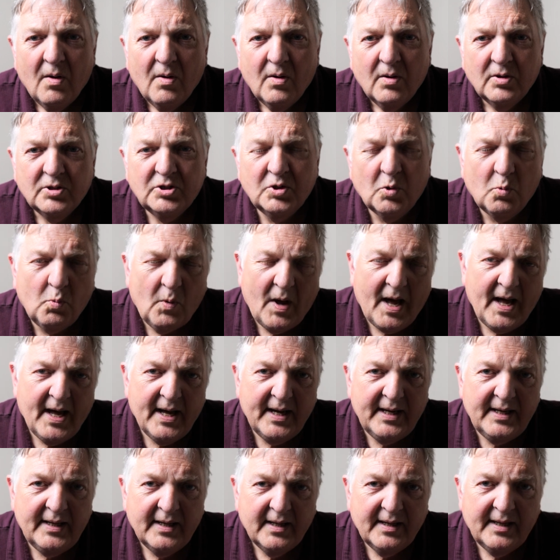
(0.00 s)
So
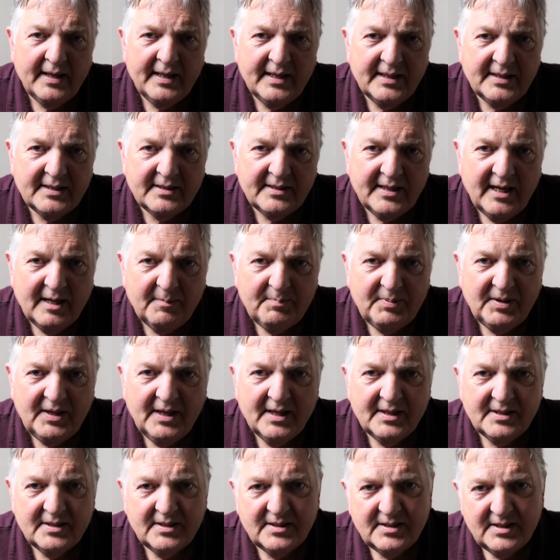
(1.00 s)
why is
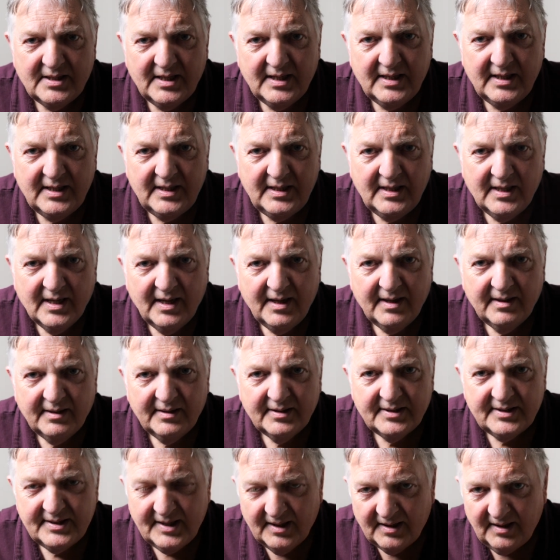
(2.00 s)
APS-C
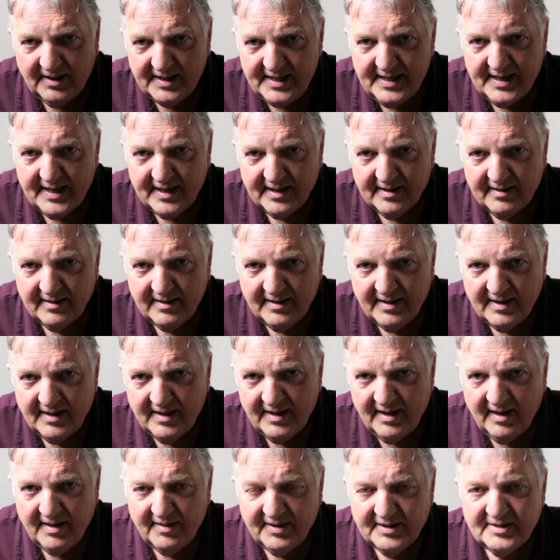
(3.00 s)
still here?
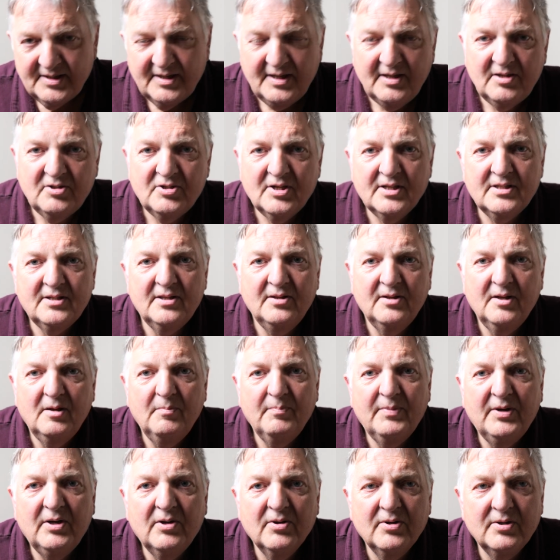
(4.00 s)
There's an interesting
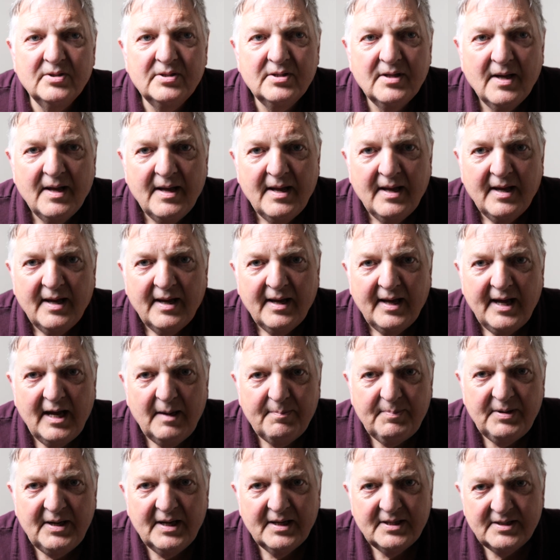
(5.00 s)
thing because
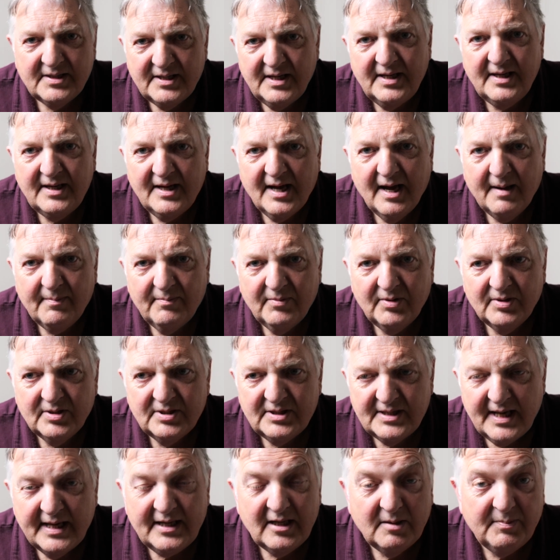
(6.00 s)
APS-C cameras
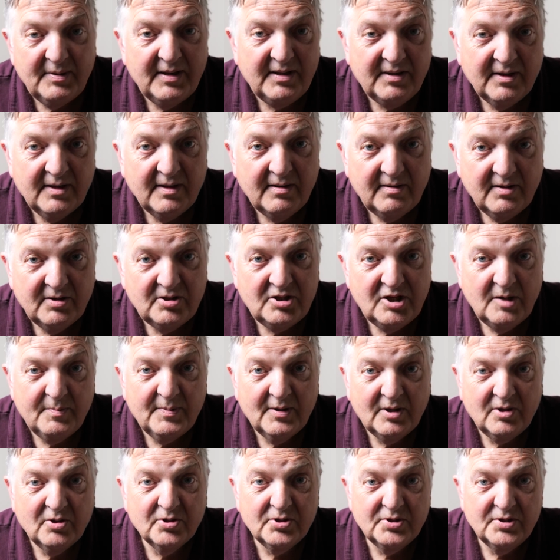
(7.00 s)
tend to be the, the
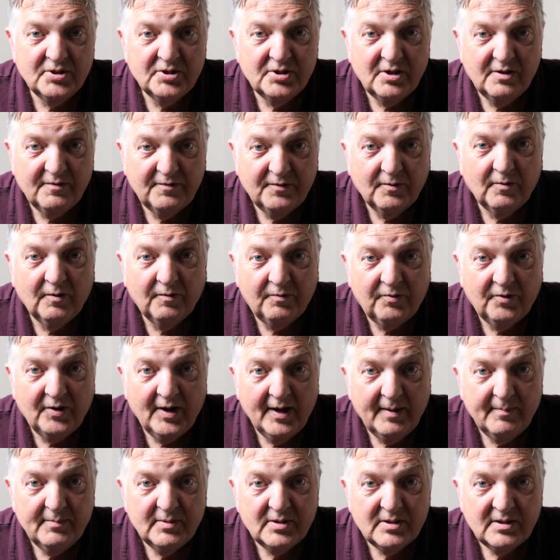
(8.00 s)
cheaper cousins of the full
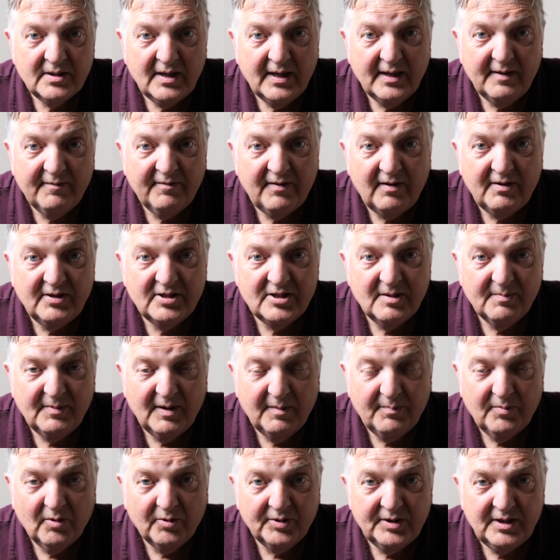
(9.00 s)
frames in very
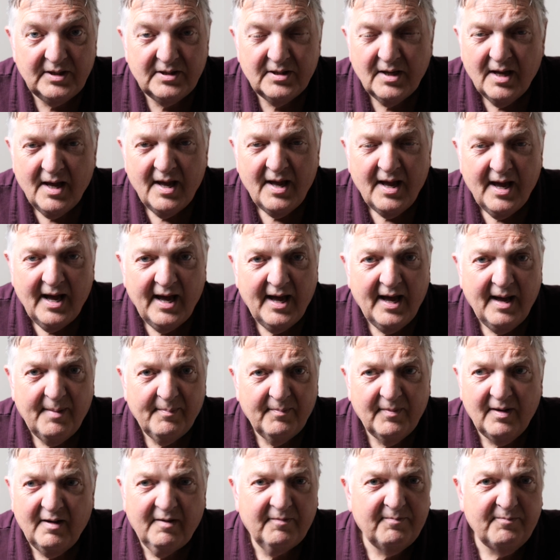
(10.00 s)
similar bodies.
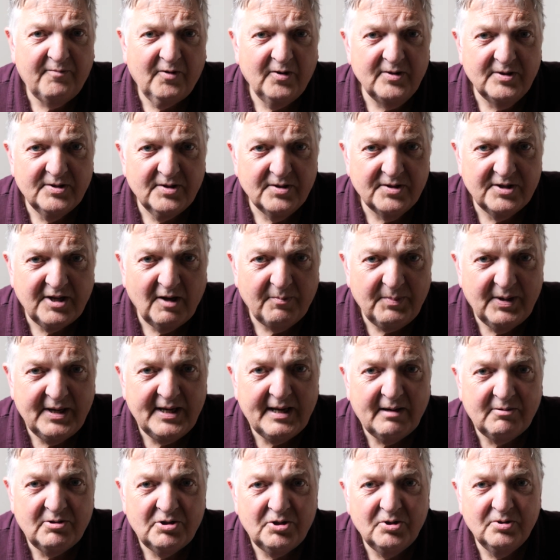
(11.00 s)
Um, uh, for instance, I've been
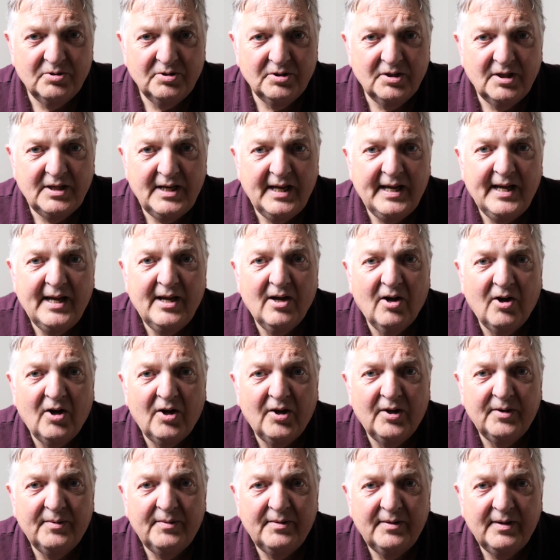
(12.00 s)
out shooting today
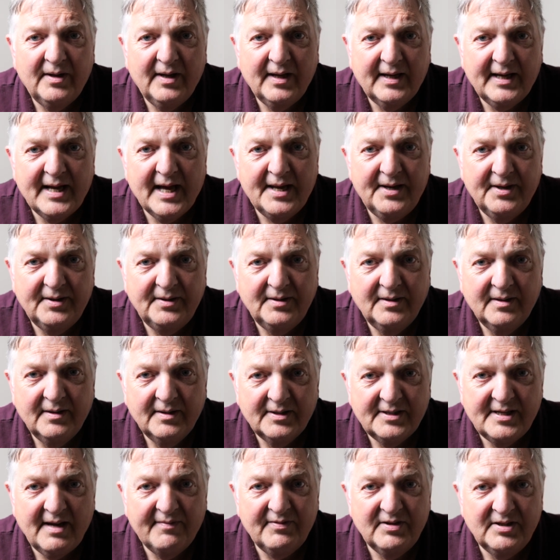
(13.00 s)
on a Canon
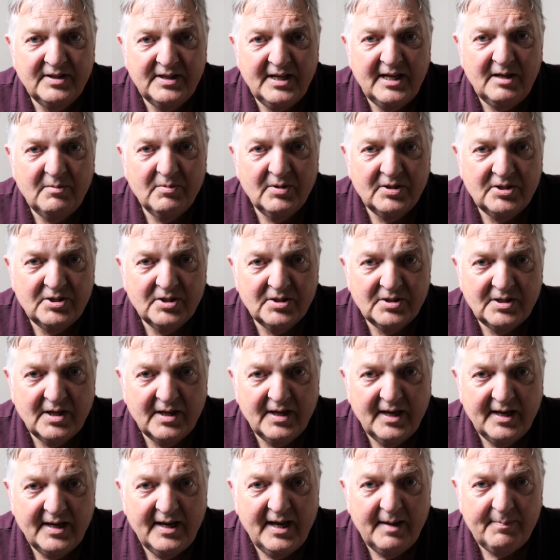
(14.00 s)
7D, which is
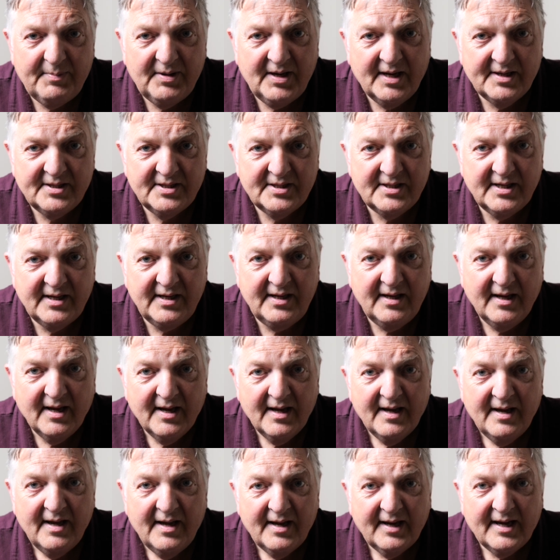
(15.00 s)
a, an APS-C
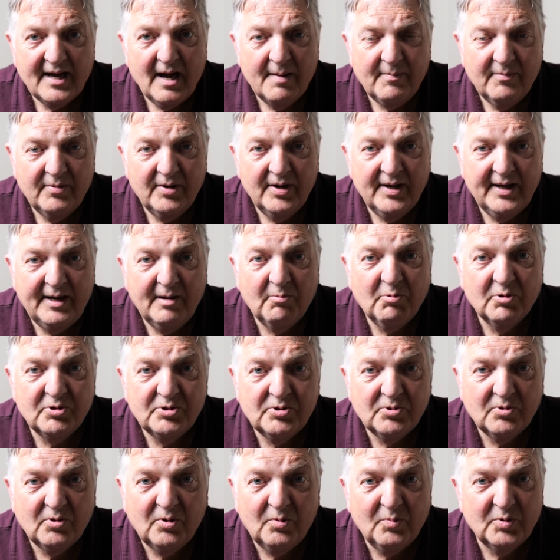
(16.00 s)
camera and it
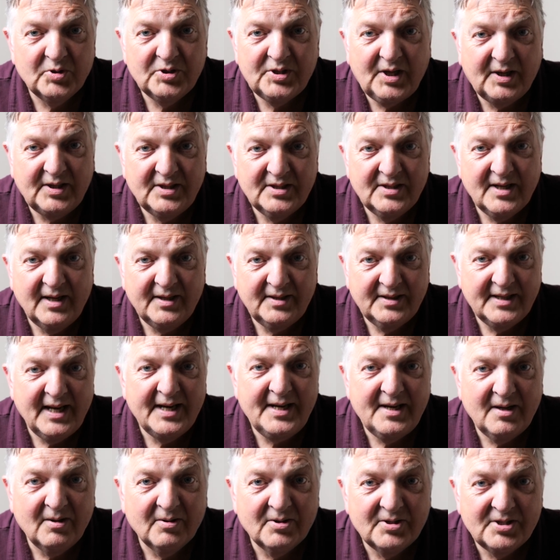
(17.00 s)
was almost
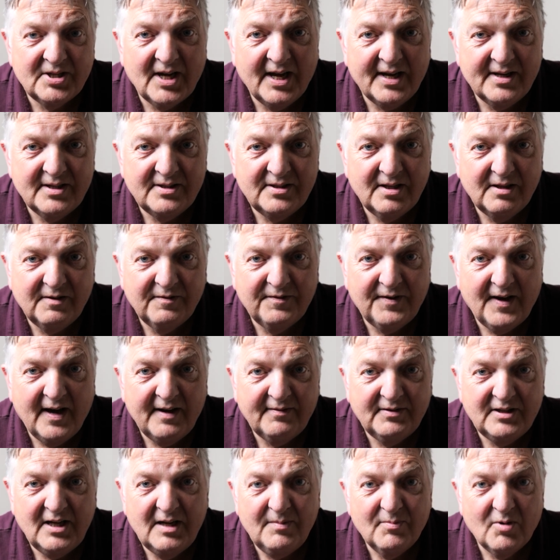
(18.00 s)
identical size to the
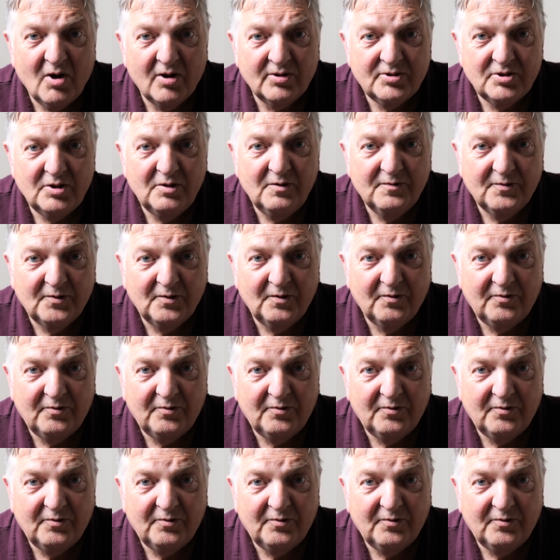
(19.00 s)
5D Mark II full